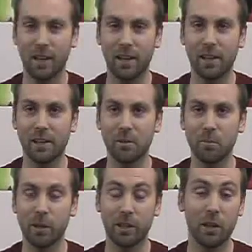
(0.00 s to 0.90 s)

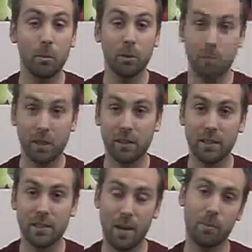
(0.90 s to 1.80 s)
But a number of big
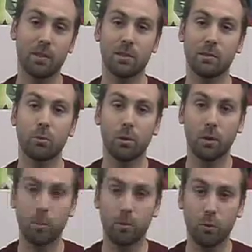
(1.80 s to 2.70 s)
things happen in Civil War
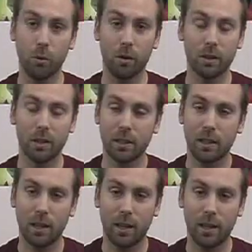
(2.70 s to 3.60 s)
#4.
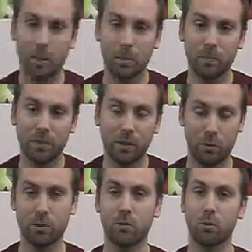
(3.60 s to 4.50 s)

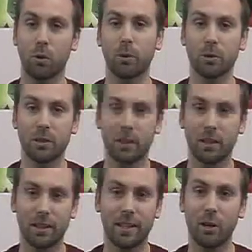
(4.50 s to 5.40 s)
First and foremost,
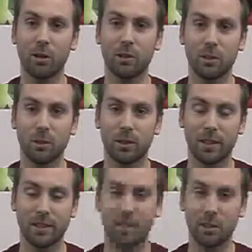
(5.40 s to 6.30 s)
a character
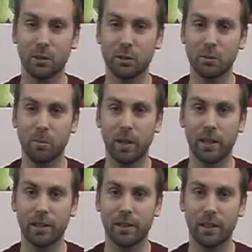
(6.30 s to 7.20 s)
gets killed
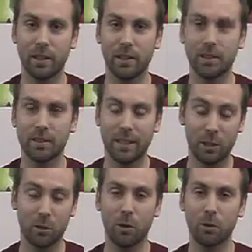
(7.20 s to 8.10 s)
by a
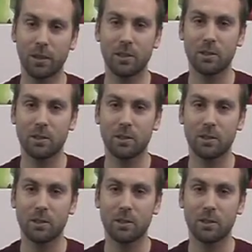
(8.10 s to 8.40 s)
hero, a